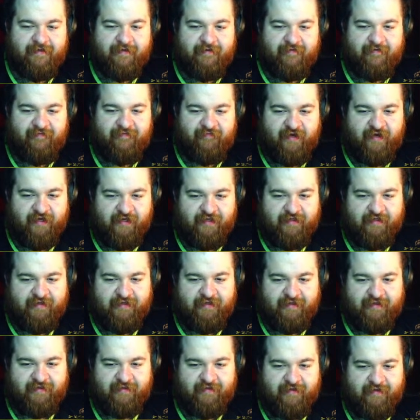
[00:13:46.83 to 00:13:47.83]

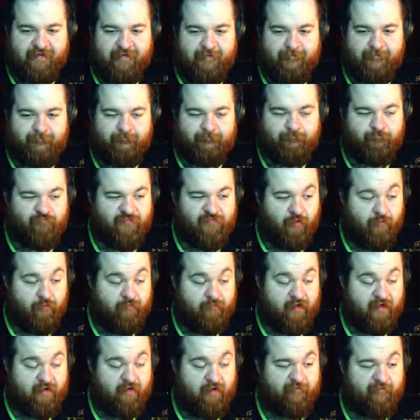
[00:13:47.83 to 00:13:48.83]
Fucking, or
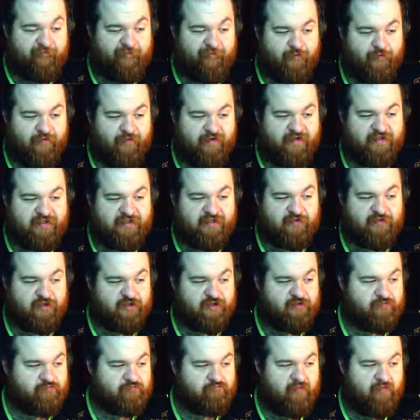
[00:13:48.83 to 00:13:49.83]
making a forest
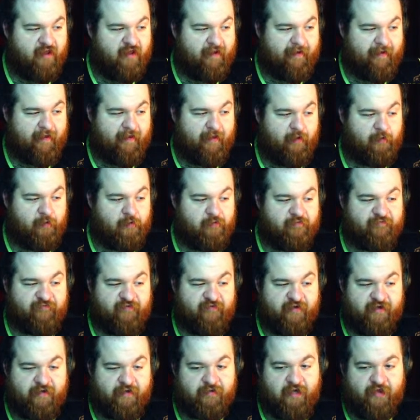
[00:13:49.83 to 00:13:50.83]
just out
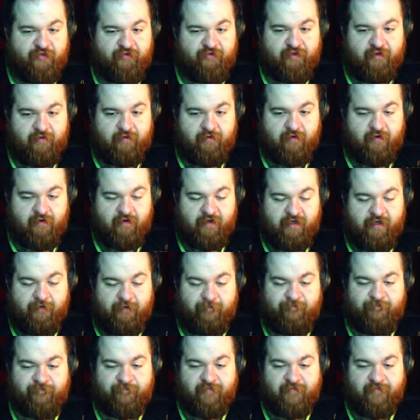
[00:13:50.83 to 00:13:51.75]
of nothing, you know?